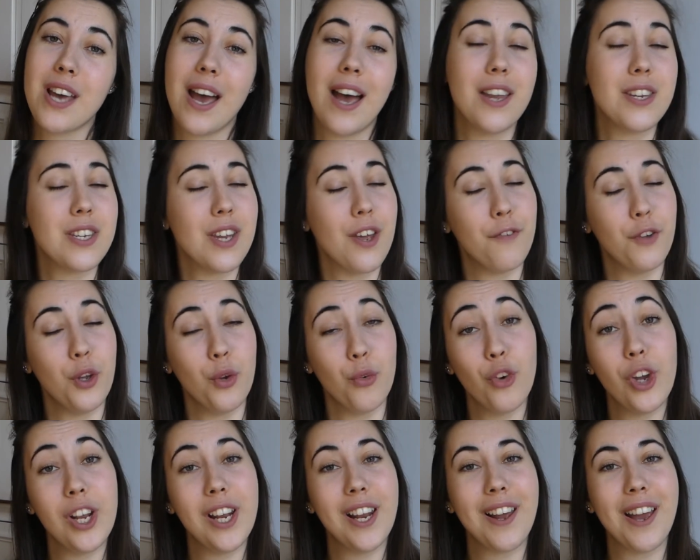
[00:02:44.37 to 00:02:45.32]
and if you
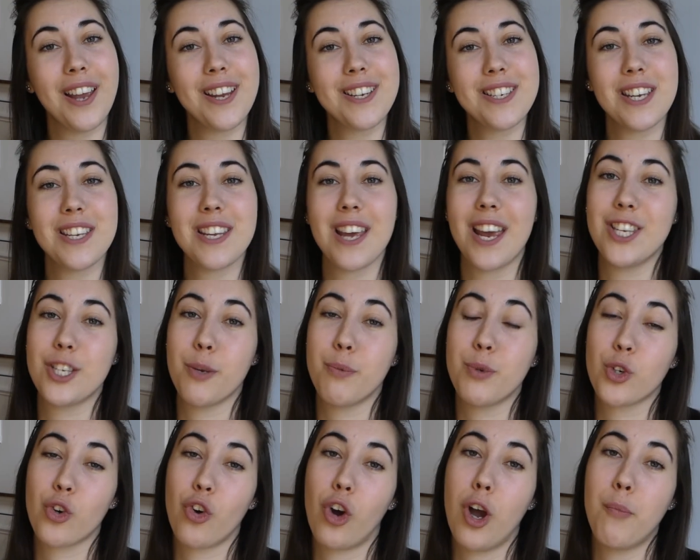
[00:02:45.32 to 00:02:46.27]
really liked it, a
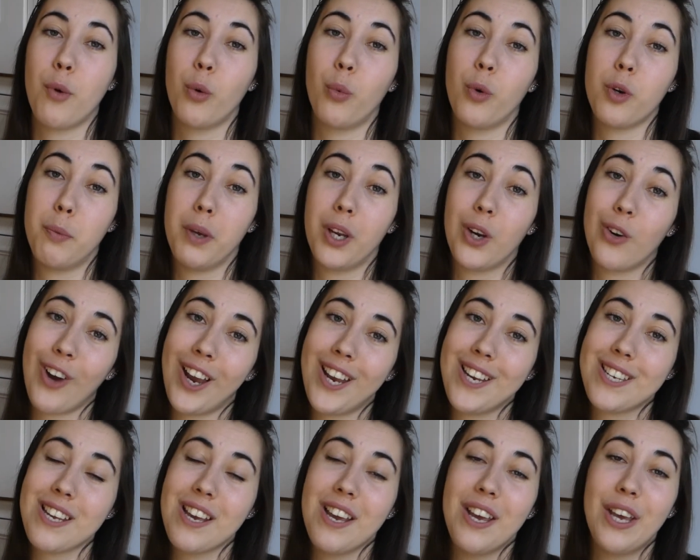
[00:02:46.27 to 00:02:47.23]
subscribe would be great.